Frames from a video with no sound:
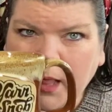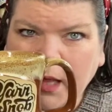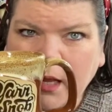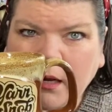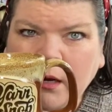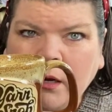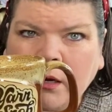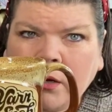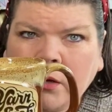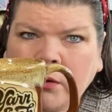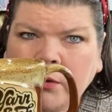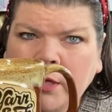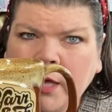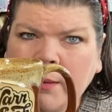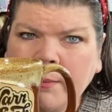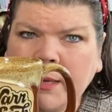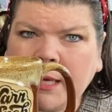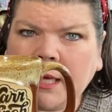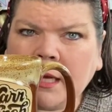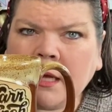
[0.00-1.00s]
Oh,
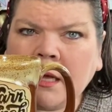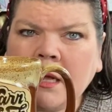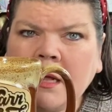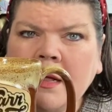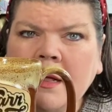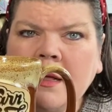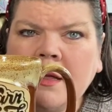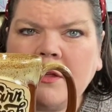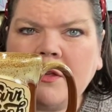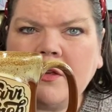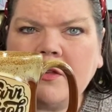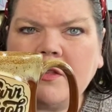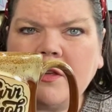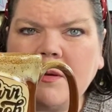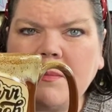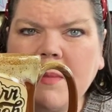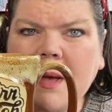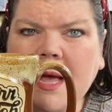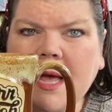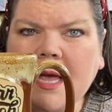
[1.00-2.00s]
yummy.
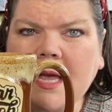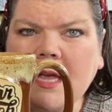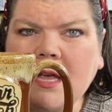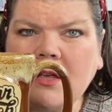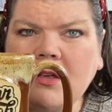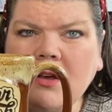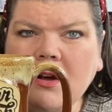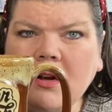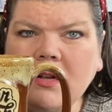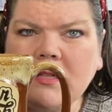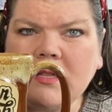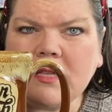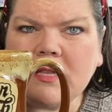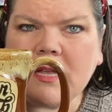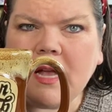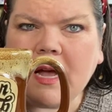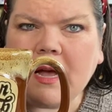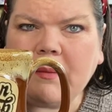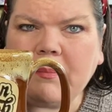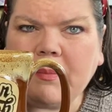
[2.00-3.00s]
Using my Yarn
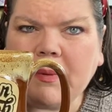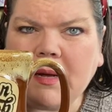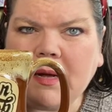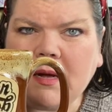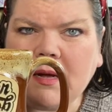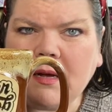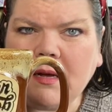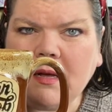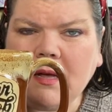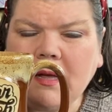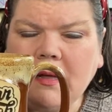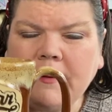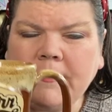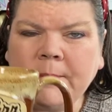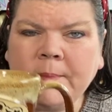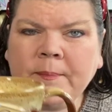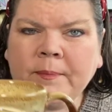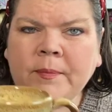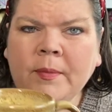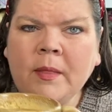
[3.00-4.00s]
Snob mug
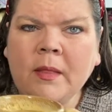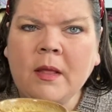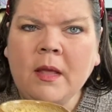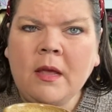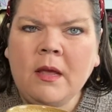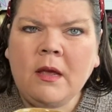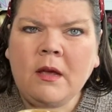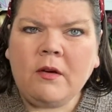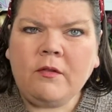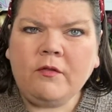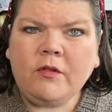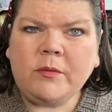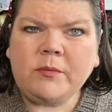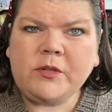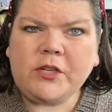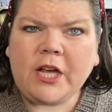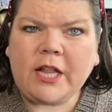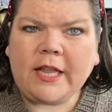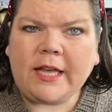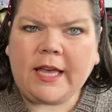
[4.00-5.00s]
from
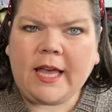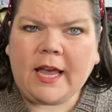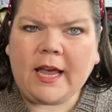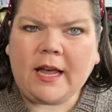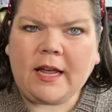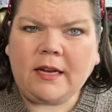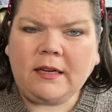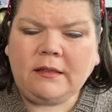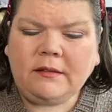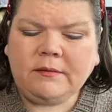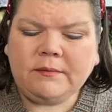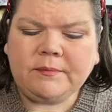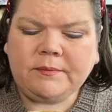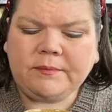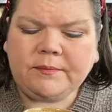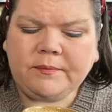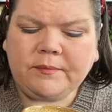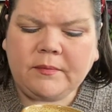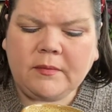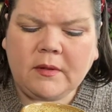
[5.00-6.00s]
Shelly Can.
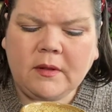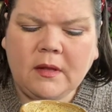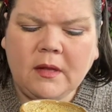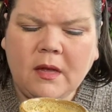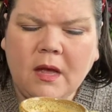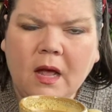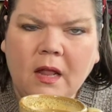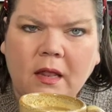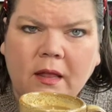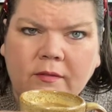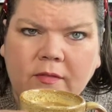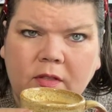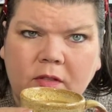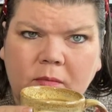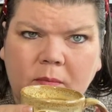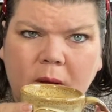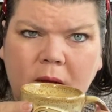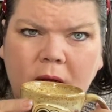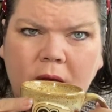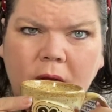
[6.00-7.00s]
I love
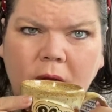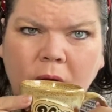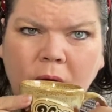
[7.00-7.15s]
this mug.